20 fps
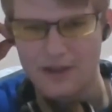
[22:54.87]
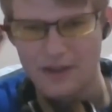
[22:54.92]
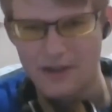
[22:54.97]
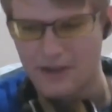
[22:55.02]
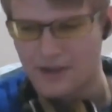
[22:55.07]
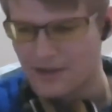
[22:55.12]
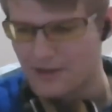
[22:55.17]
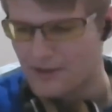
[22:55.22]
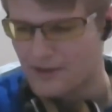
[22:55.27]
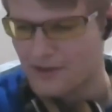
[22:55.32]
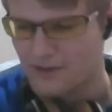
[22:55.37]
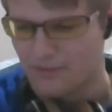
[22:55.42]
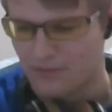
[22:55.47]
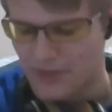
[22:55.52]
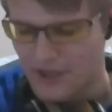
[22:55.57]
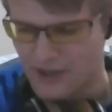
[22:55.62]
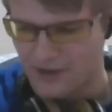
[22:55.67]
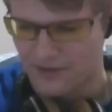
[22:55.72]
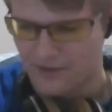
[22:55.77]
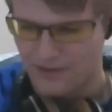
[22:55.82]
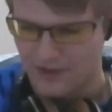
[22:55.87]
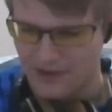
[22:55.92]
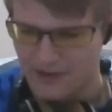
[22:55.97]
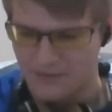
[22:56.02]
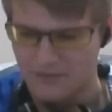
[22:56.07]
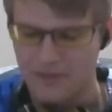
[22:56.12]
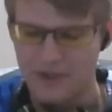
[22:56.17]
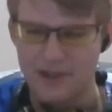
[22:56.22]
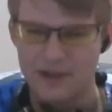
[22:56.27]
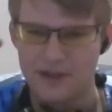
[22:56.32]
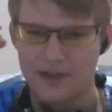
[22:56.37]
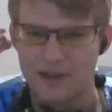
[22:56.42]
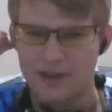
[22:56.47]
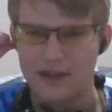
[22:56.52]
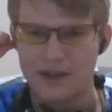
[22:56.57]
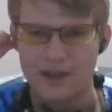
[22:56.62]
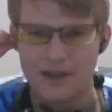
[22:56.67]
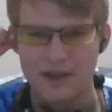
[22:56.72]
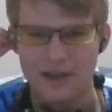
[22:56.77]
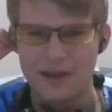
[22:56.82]
and compare them.
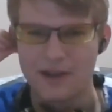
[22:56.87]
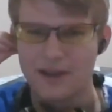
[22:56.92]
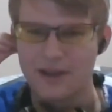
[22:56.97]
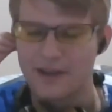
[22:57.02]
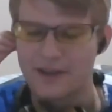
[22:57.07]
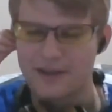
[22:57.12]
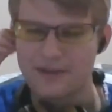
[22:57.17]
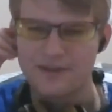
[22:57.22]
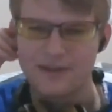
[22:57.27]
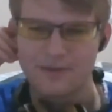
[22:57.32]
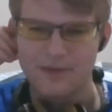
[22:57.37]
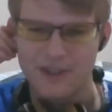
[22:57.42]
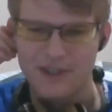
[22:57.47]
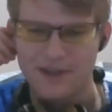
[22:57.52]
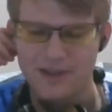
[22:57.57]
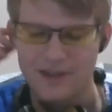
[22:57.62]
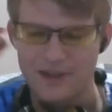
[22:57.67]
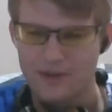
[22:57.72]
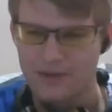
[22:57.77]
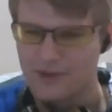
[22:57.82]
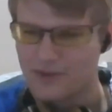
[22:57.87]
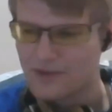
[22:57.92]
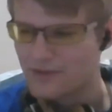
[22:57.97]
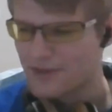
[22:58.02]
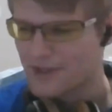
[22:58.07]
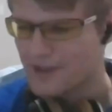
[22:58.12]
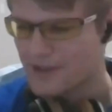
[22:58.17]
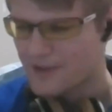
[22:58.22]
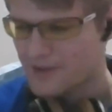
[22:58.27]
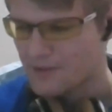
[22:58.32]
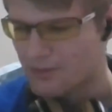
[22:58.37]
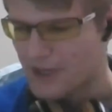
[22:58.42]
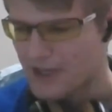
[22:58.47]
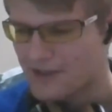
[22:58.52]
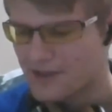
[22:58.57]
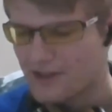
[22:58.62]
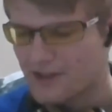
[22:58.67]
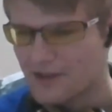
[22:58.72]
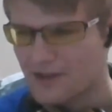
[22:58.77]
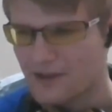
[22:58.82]
And that's something that I wasn't really
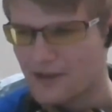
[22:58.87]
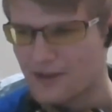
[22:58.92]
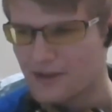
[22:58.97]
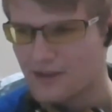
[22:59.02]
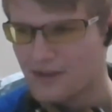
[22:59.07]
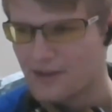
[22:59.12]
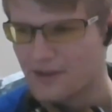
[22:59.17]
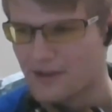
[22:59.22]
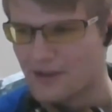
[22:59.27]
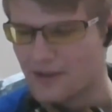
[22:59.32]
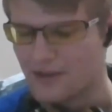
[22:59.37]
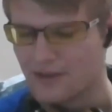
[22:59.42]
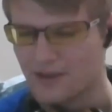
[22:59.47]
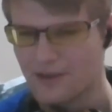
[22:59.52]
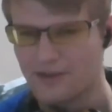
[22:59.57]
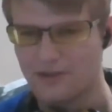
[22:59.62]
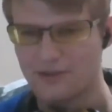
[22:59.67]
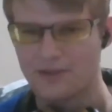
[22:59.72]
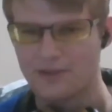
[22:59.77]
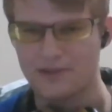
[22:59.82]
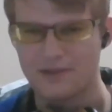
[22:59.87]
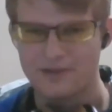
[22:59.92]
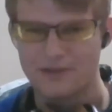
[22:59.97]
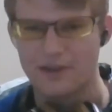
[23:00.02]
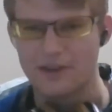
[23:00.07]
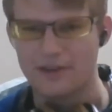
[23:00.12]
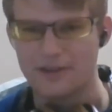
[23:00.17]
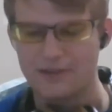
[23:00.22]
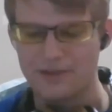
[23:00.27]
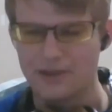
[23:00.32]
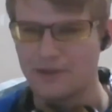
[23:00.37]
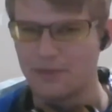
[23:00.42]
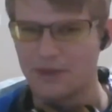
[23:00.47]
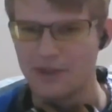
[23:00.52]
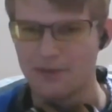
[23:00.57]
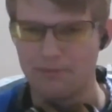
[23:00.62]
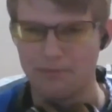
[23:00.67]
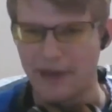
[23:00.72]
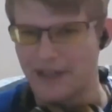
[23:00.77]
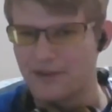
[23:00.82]
expecting either of these to honestly
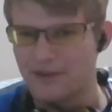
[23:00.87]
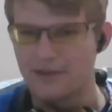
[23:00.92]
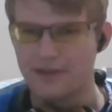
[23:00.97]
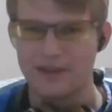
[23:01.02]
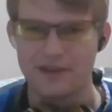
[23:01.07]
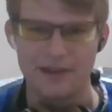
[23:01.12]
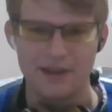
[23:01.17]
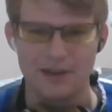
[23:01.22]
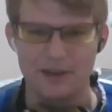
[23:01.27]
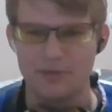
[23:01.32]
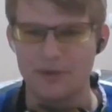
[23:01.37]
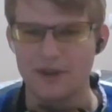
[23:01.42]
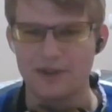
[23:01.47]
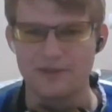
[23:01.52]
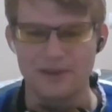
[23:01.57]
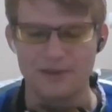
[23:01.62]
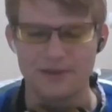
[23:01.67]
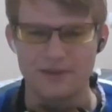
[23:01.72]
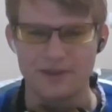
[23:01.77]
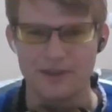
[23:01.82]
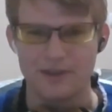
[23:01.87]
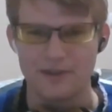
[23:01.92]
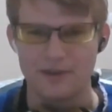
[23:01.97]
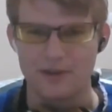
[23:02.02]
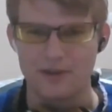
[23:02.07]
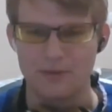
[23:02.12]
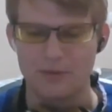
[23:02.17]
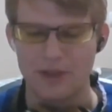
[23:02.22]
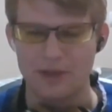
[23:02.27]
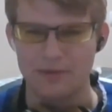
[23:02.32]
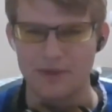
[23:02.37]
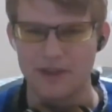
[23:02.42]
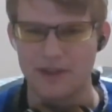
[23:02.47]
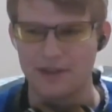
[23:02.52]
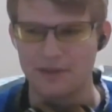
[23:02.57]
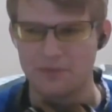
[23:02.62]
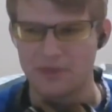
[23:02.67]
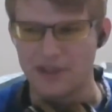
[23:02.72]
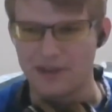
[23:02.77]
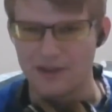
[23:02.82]
be better than the AirPods. I was thinking, maybe
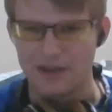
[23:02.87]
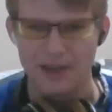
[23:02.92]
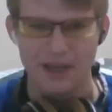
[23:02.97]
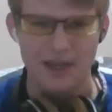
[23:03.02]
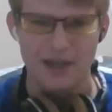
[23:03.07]
they'd be